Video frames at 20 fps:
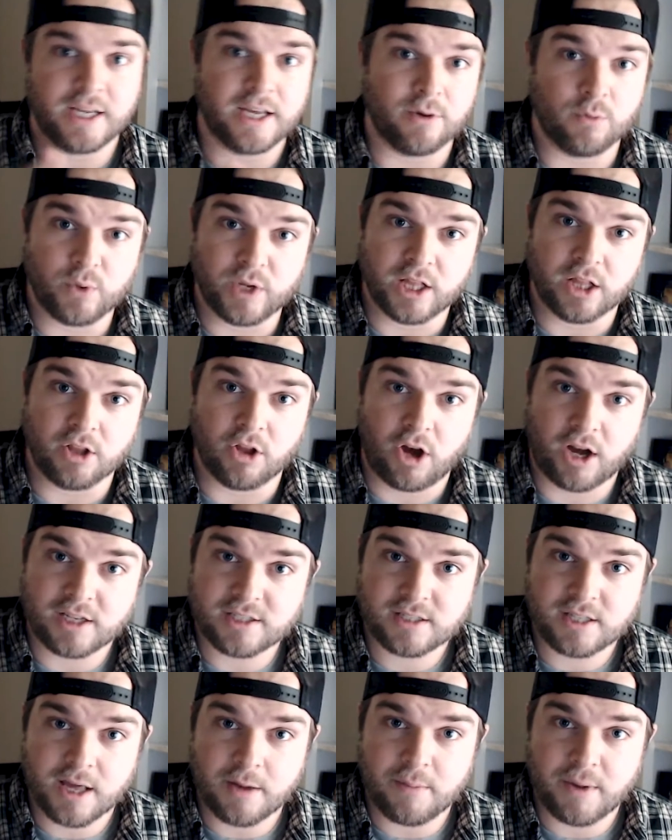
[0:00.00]
we
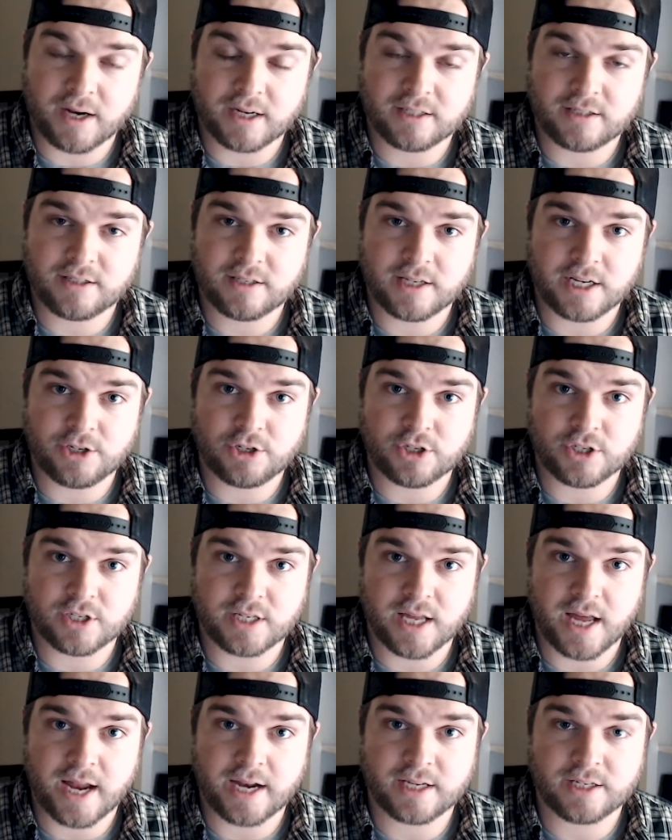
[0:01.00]
lost that monetization
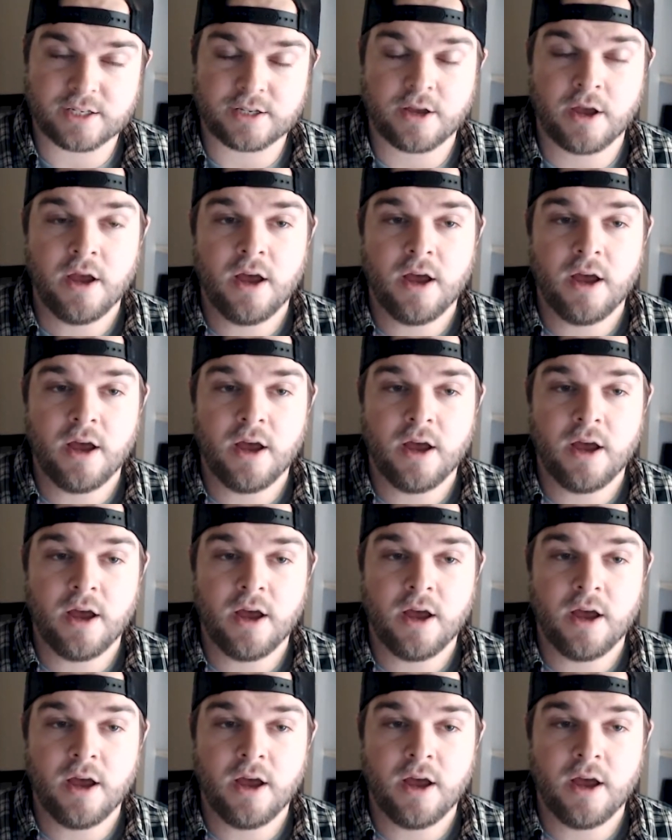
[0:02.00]
status.